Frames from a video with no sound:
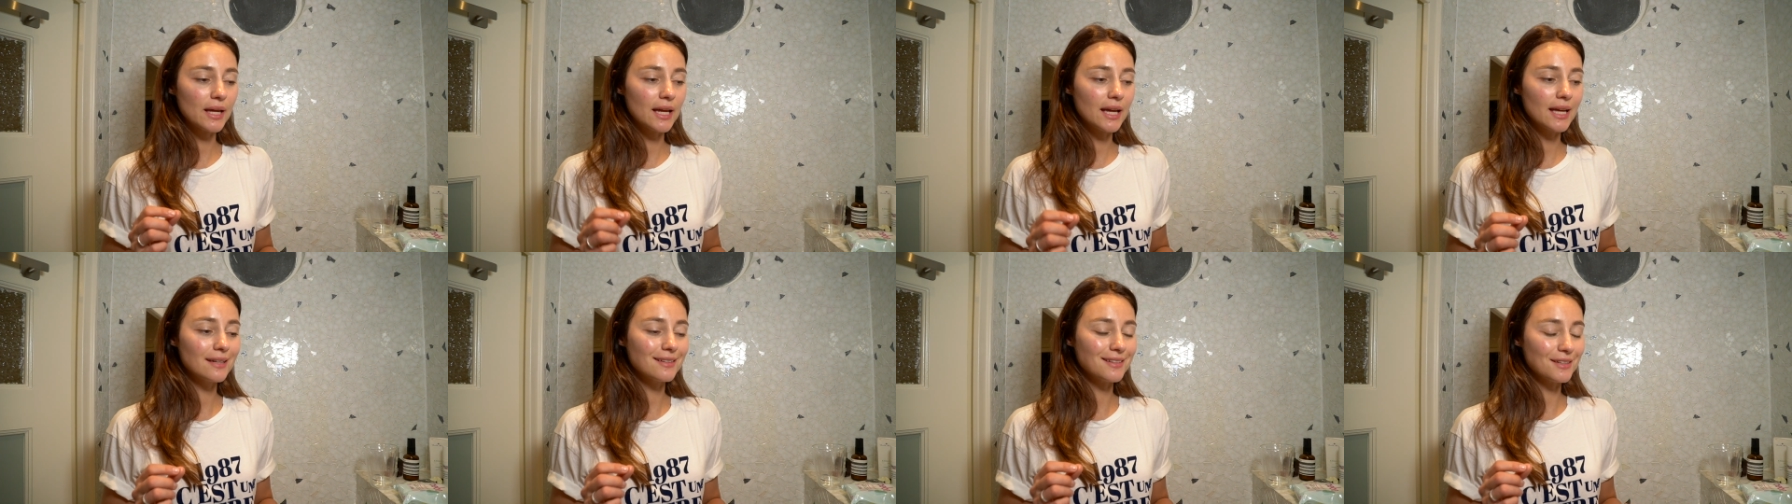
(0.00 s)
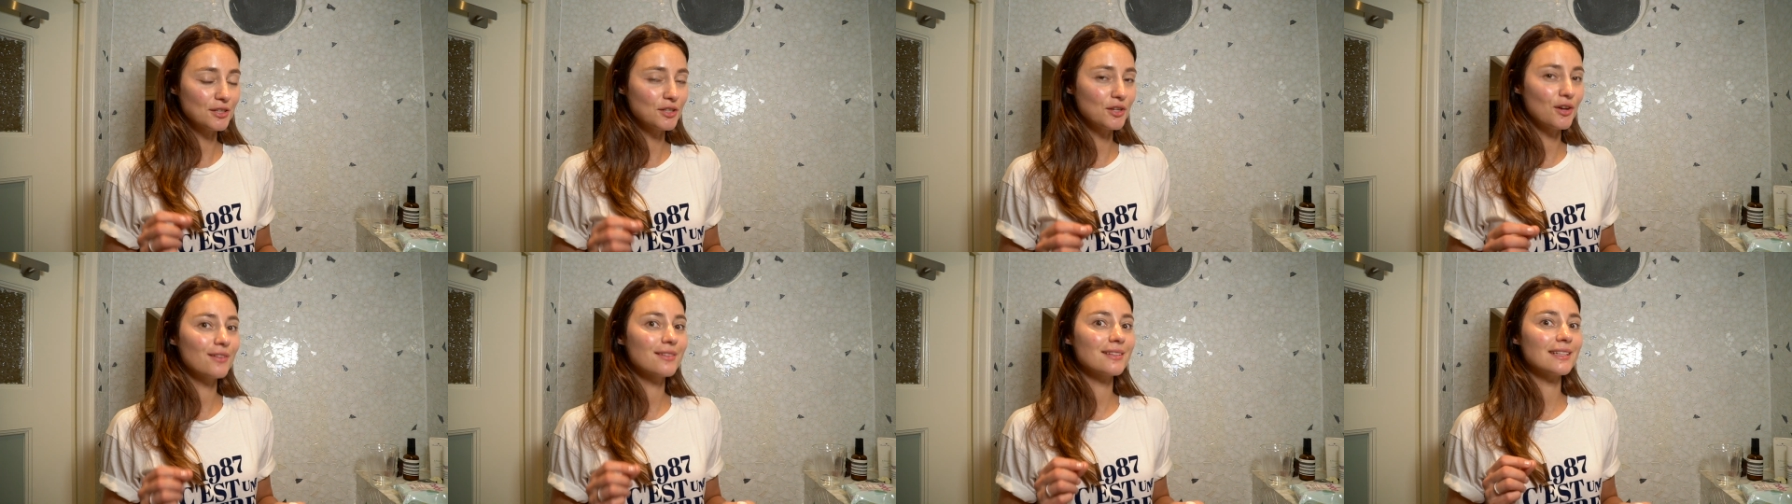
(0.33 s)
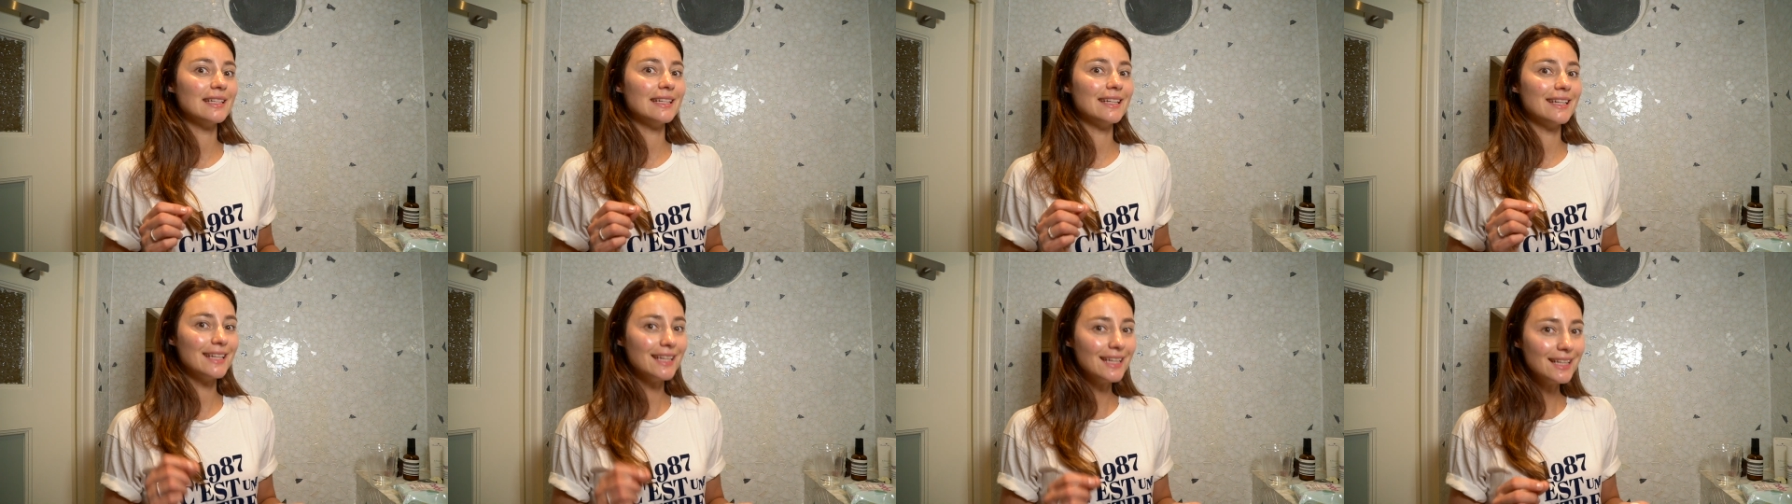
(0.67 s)
and not
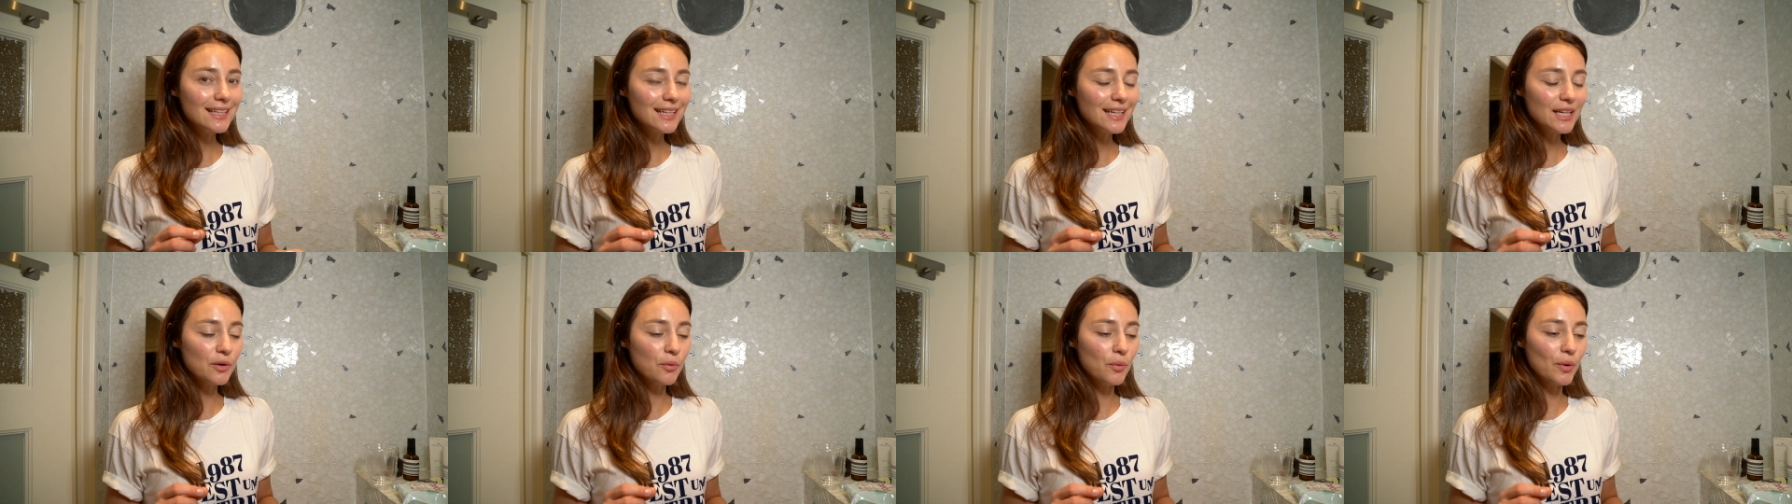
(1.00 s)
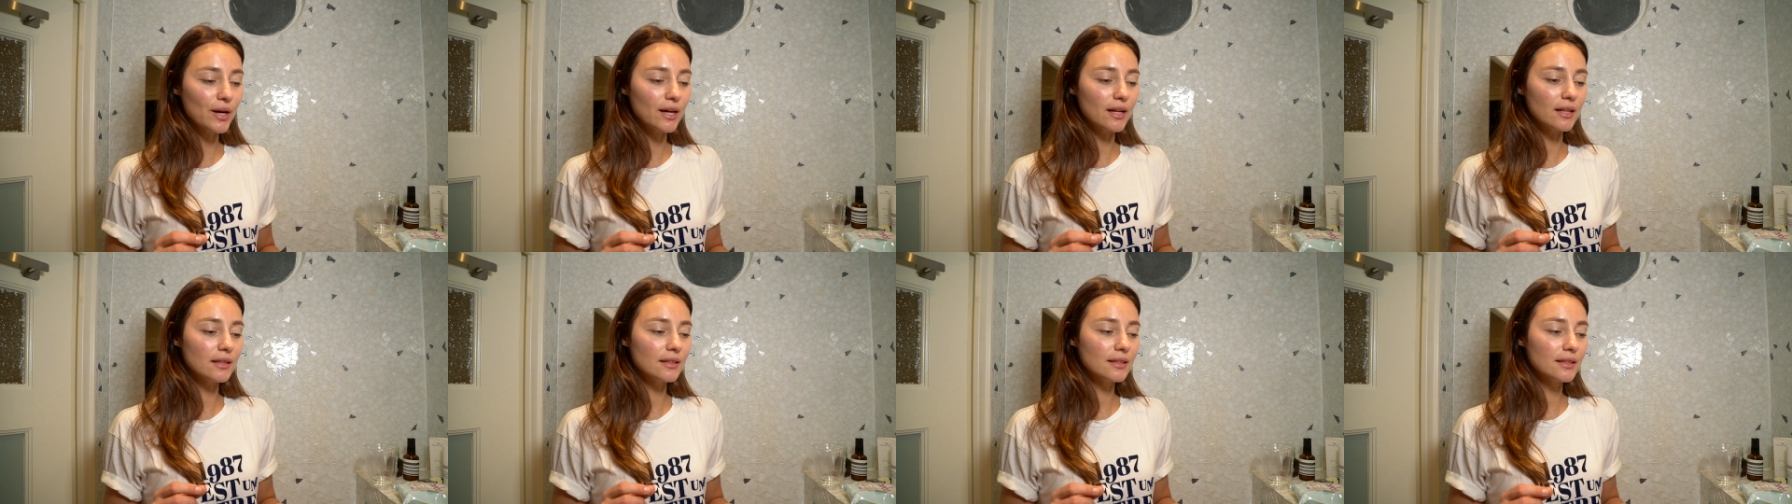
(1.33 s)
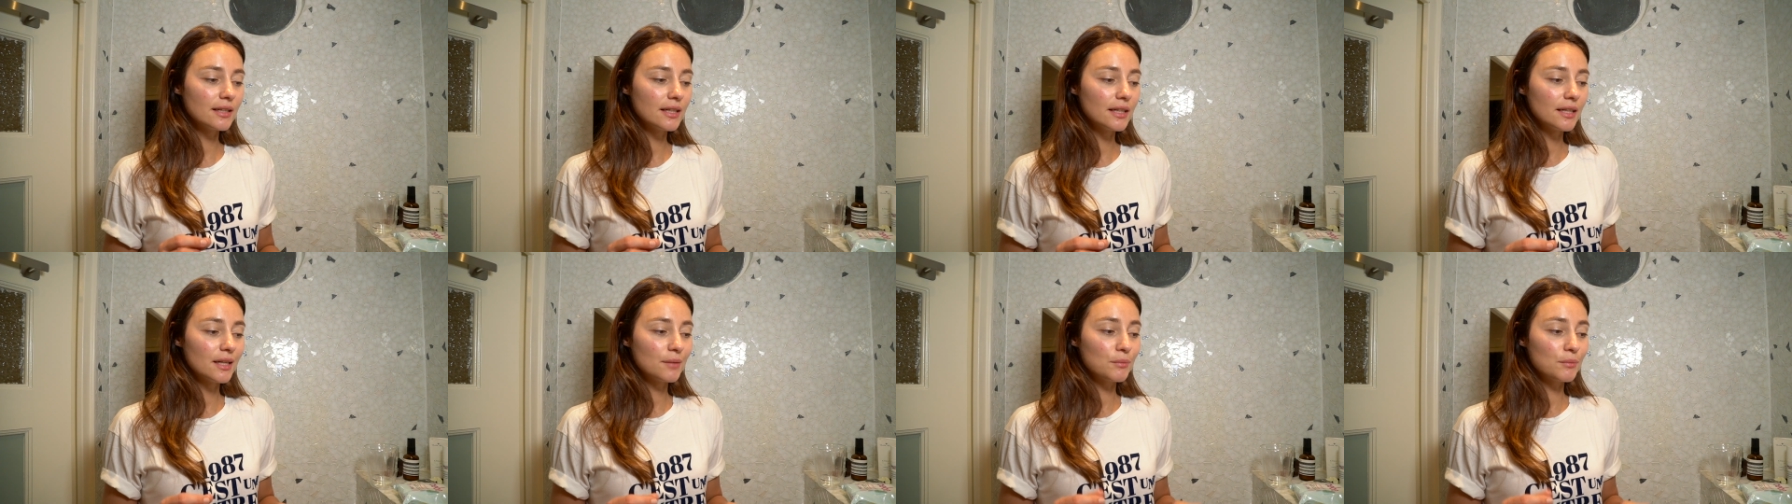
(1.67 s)
eating well,